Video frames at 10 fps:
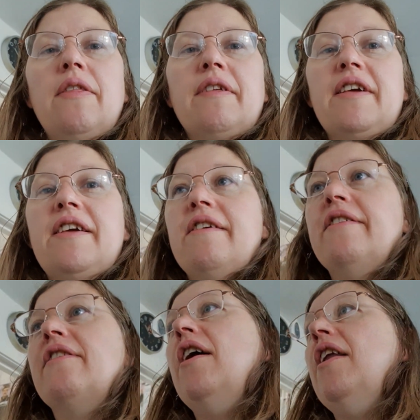The
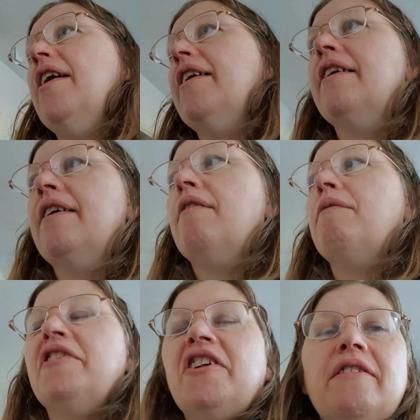Skyline
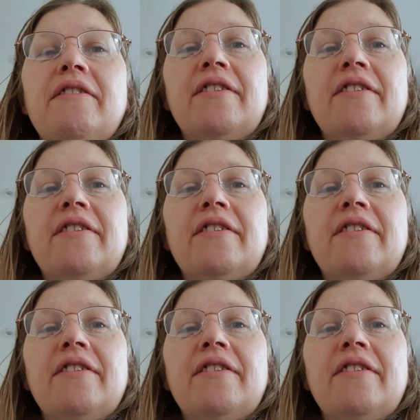Shows